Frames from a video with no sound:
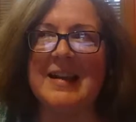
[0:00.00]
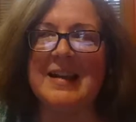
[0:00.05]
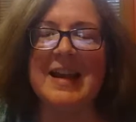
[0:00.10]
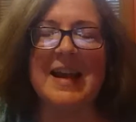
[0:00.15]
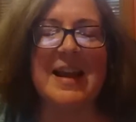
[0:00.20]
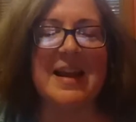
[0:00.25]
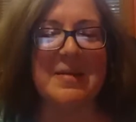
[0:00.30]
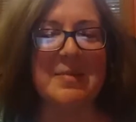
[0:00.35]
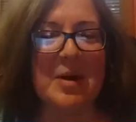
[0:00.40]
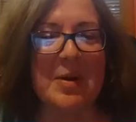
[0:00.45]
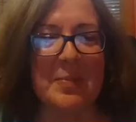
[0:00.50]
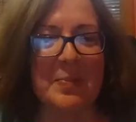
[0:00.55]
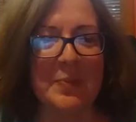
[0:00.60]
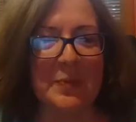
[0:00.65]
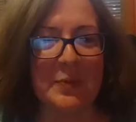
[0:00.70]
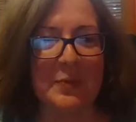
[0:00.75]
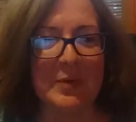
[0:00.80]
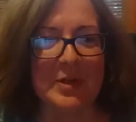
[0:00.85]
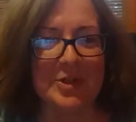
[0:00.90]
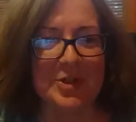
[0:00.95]
came up
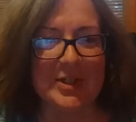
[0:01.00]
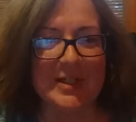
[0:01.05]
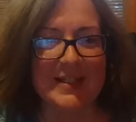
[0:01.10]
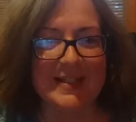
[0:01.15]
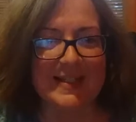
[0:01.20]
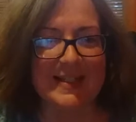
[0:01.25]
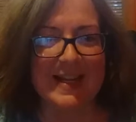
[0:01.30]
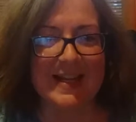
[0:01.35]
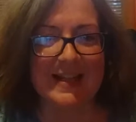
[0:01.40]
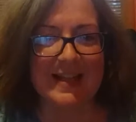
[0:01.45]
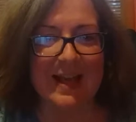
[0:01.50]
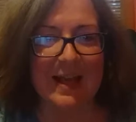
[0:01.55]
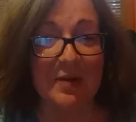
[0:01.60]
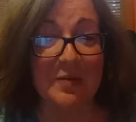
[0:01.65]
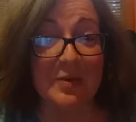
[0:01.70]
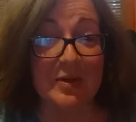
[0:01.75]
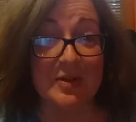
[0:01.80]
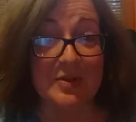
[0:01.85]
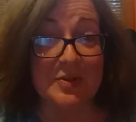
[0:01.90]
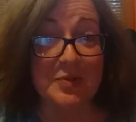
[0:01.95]
when she said that
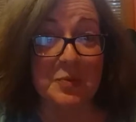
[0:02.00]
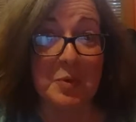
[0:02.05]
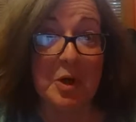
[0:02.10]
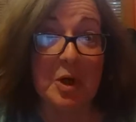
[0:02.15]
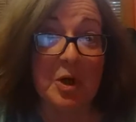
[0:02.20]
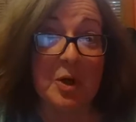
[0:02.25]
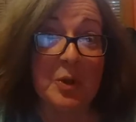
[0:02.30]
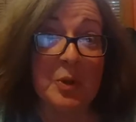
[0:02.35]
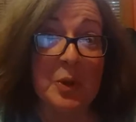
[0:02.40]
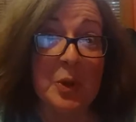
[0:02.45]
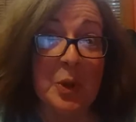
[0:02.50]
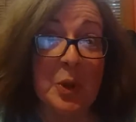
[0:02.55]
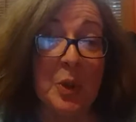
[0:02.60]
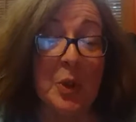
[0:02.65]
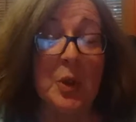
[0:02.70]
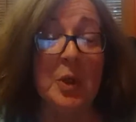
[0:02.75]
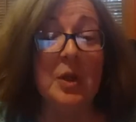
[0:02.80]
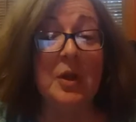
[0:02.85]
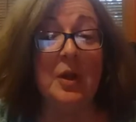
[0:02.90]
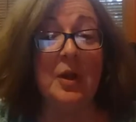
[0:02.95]
was, well,
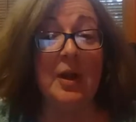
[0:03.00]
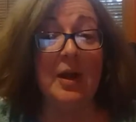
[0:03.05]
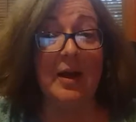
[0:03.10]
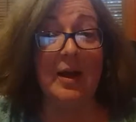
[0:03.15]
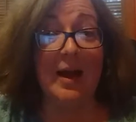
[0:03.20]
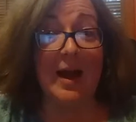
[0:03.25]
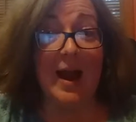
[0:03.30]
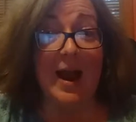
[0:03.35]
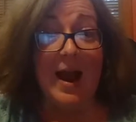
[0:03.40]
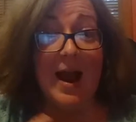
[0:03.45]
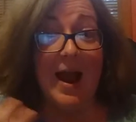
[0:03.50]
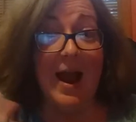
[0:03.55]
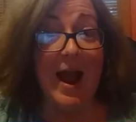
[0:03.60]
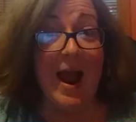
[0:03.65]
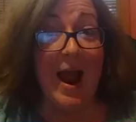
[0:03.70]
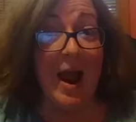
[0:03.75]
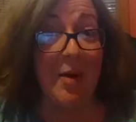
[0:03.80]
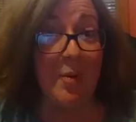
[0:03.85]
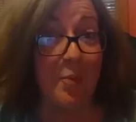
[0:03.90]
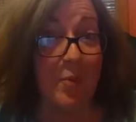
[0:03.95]

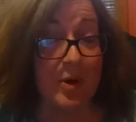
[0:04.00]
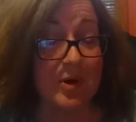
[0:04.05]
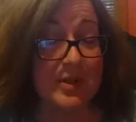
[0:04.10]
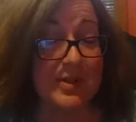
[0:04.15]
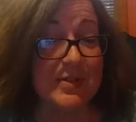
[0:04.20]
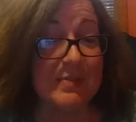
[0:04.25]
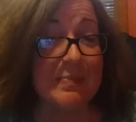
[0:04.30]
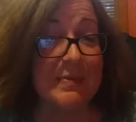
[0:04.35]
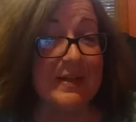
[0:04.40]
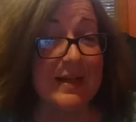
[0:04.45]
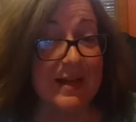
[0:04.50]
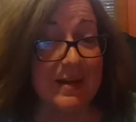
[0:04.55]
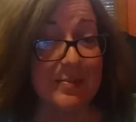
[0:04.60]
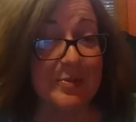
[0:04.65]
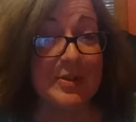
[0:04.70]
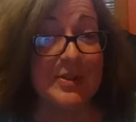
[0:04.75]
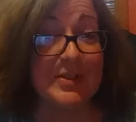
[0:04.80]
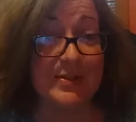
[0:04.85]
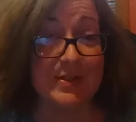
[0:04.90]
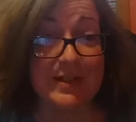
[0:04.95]
I want to be
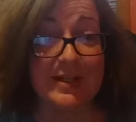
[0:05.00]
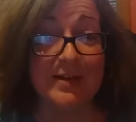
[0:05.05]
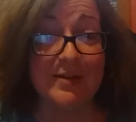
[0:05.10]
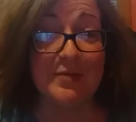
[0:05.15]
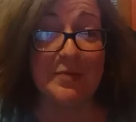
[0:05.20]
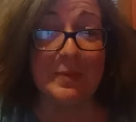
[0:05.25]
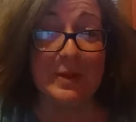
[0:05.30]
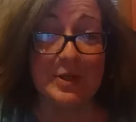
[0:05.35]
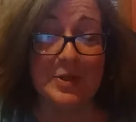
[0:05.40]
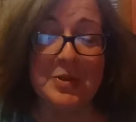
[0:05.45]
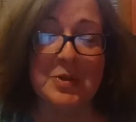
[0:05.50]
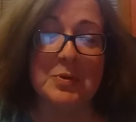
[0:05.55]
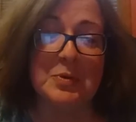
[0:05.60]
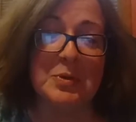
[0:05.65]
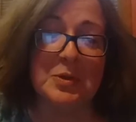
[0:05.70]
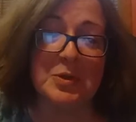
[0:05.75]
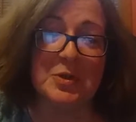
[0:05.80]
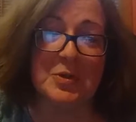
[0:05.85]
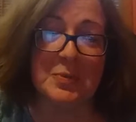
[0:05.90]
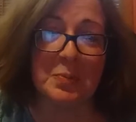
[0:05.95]
able to give my
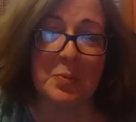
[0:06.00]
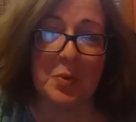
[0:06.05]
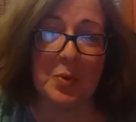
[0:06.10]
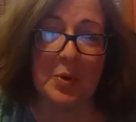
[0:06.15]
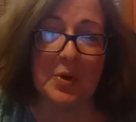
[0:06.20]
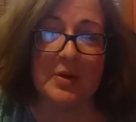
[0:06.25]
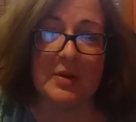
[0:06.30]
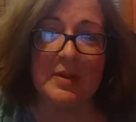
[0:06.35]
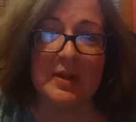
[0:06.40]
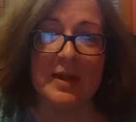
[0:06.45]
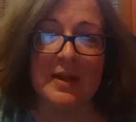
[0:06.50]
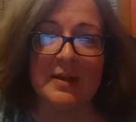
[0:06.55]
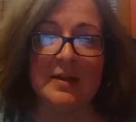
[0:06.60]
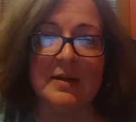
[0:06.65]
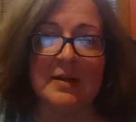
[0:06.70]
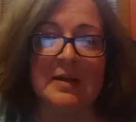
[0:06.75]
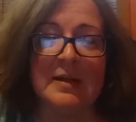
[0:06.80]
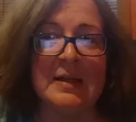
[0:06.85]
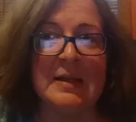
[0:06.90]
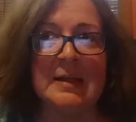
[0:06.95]
students more
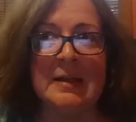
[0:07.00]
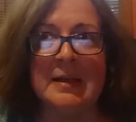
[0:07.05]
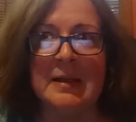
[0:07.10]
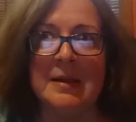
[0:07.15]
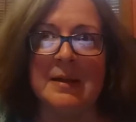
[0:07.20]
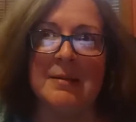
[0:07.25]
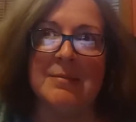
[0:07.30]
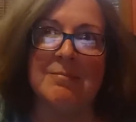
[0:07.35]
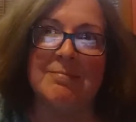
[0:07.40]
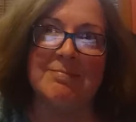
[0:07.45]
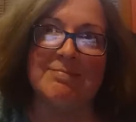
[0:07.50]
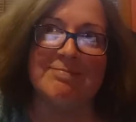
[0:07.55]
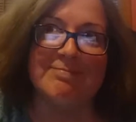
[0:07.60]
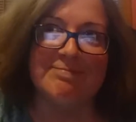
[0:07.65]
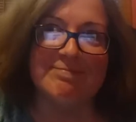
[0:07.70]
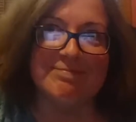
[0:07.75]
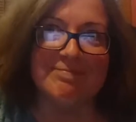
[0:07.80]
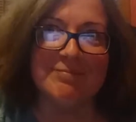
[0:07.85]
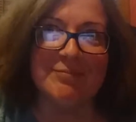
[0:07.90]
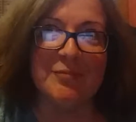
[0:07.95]
than
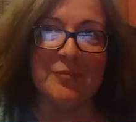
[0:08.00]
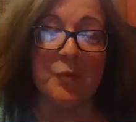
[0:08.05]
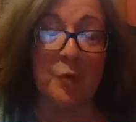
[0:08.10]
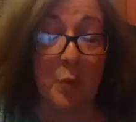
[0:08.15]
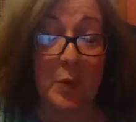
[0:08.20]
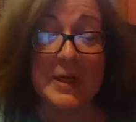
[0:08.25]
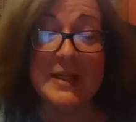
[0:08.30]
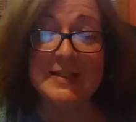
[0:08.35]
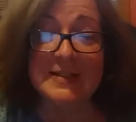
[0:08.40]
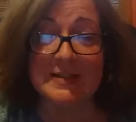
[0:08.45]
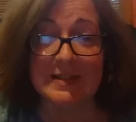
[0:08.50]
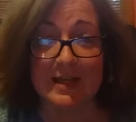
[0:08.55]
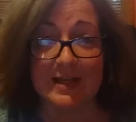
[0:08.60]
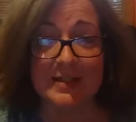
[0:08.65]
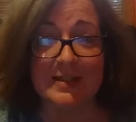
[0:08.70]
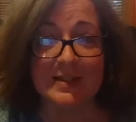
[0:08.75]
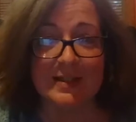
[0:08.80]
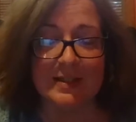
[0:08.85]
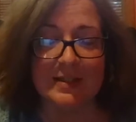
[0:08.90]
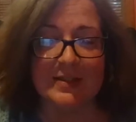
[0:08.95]
voice
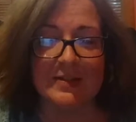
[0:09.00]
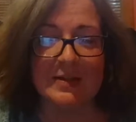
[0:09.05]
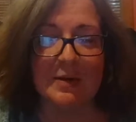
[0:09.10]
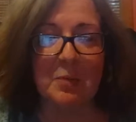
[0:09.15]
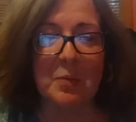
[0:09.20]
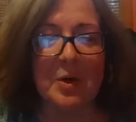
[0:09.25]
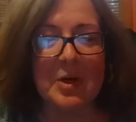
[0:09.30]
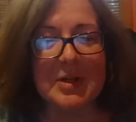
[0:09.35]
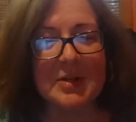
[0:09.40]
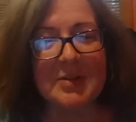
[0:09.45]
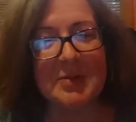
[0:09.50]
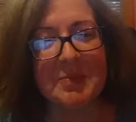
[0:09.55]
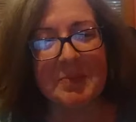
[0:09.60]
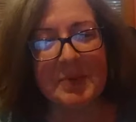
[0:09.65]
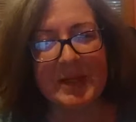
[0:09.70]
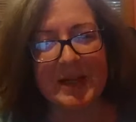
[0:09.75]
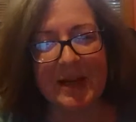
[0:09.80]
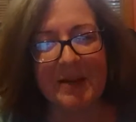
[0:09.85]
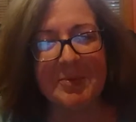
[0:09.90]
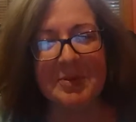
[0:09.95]
lessons. I want to
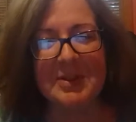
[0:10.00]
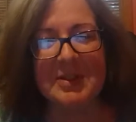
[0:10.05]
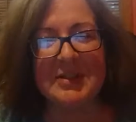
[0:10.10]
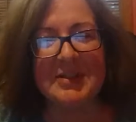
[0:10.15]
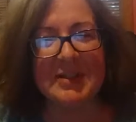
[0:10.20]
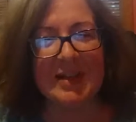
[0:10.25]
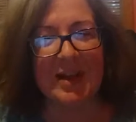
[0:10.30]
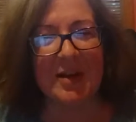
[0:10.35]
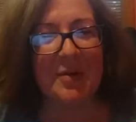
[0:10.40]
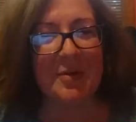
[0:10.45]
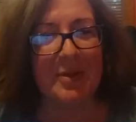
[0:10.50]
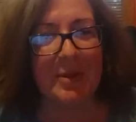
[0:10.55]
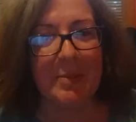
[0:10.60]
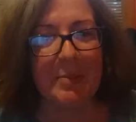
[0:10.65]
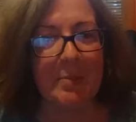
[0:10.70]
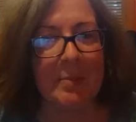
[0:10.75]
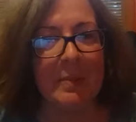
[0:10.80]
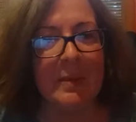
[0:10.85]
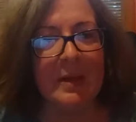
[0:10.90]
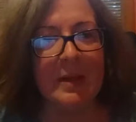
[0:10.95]
be able to tell
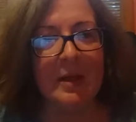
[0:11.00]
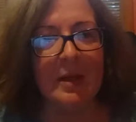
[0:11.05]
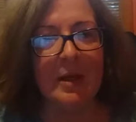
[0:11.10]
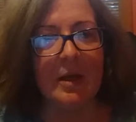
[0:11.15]
them